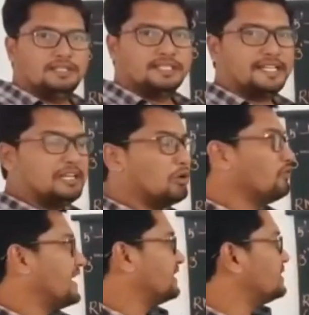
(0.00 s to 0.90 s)
Till now
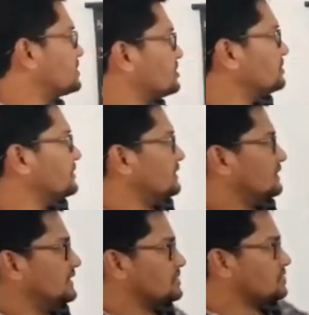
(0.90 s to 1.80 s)
we understood
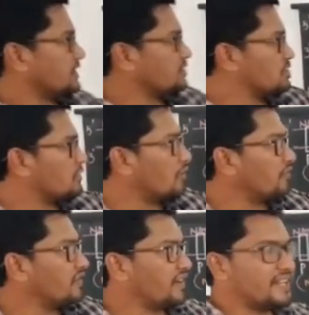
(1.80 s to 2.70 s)
the structure
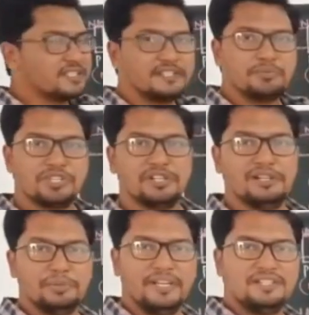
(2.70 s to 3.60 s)
of a transcriptional
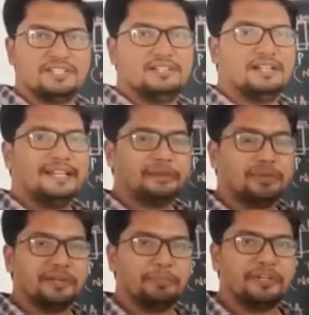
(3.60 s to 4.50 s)
unit. Let
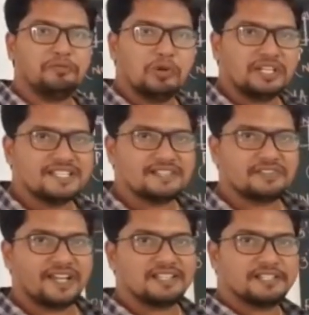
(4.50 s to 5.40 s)
me repeat, what is a
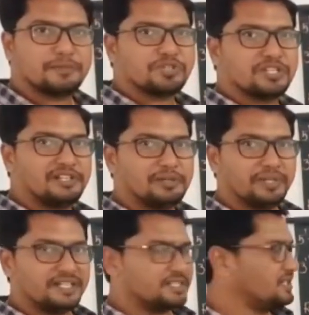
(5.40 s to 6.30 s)
transcriptional
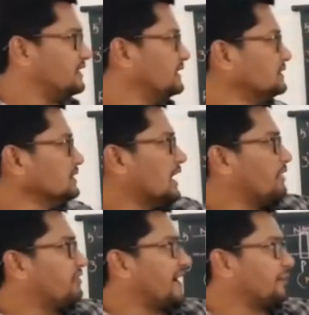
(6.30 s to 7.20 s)
unit?
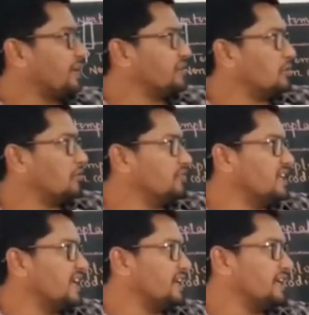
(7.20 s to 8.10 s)
A fragment of
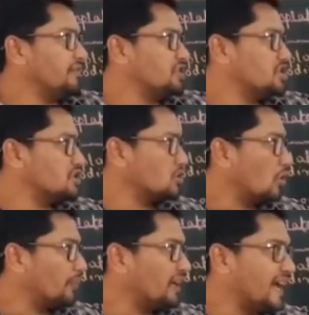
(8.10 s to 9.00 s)
DNA which is
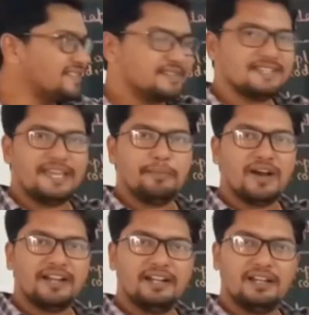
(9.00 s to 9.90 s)
copied as
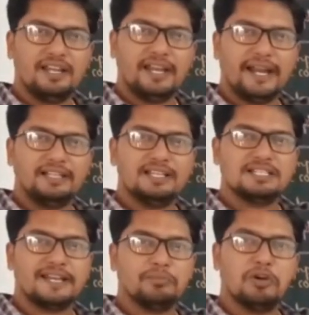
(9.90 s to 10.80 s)
mRNA at the
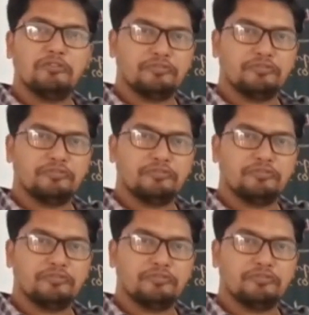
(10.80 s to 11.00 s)
time of